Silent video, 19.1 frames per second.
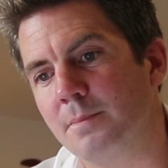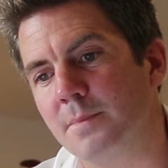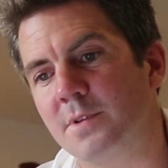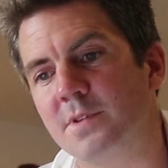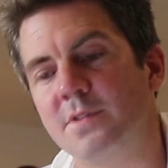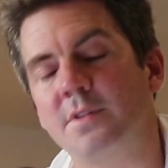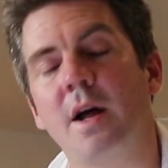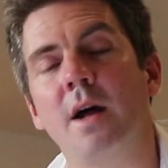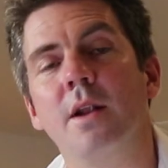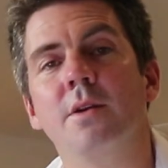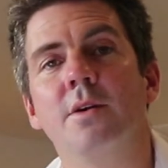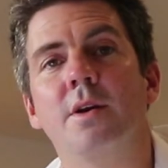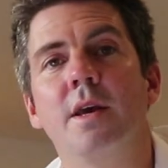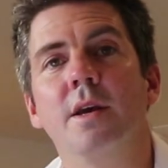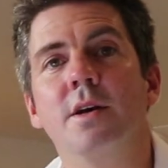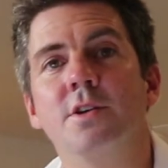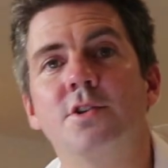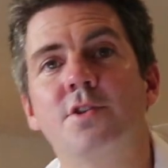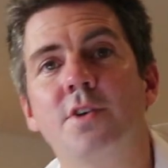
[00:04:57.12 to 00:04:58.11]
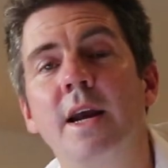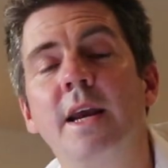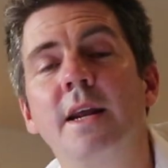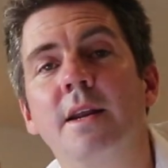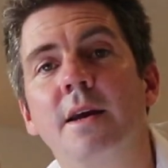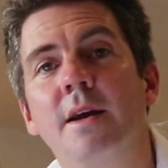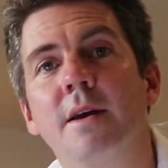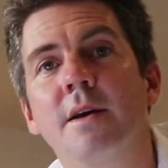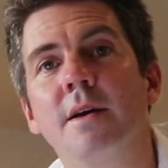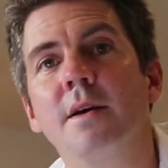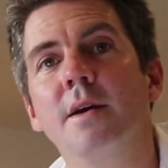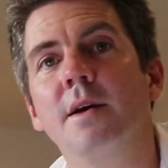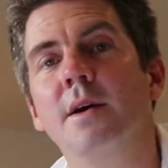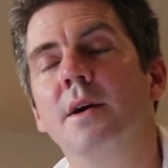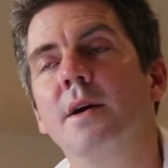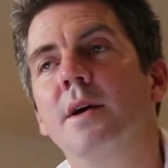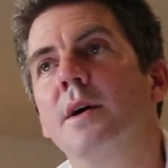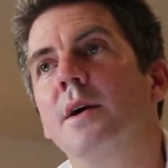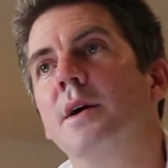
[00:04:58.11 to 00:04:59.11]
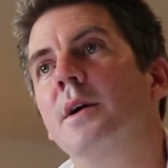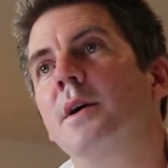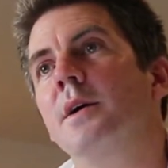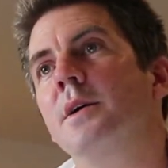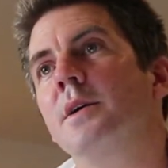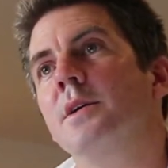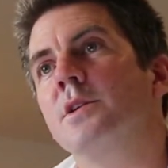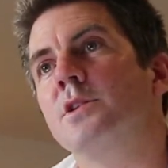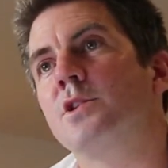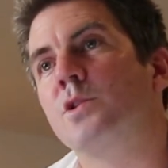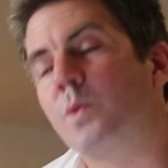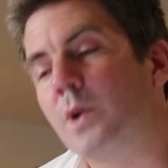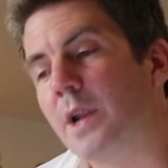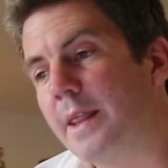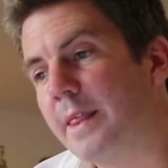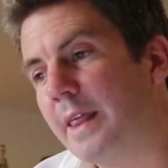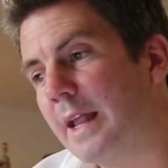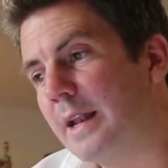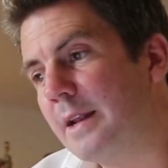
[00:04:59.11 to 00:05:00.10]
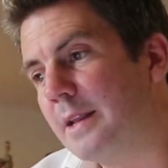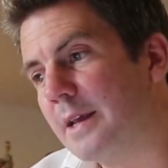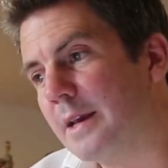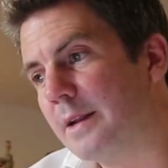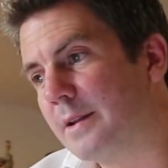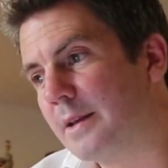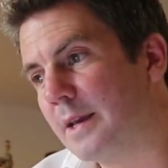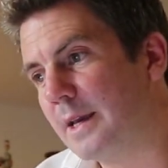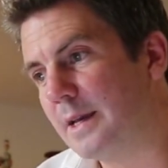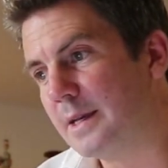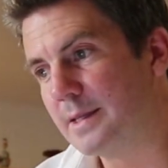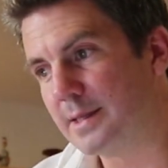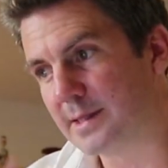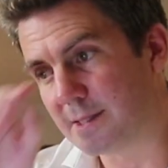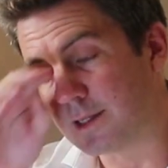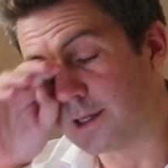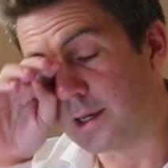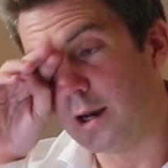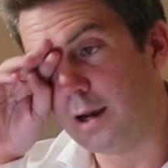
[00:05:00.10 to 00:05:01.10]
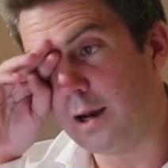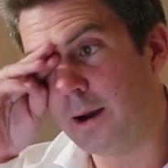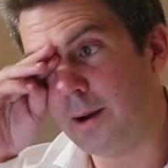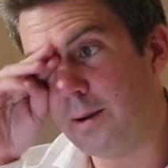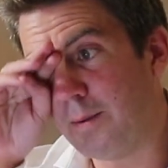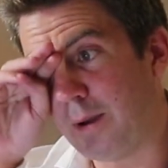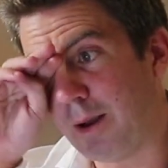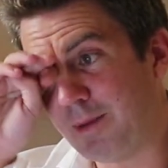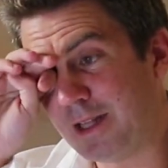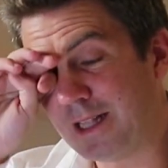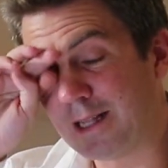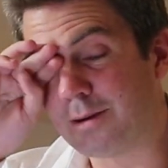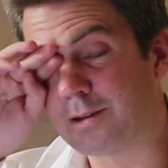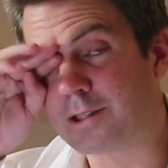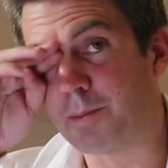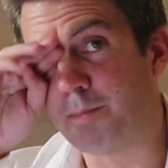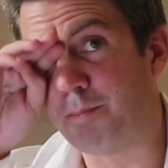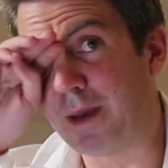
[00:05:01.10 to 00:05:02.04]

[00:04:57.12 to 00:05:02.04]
start looking at trading. So what I then did is, I mean, that was a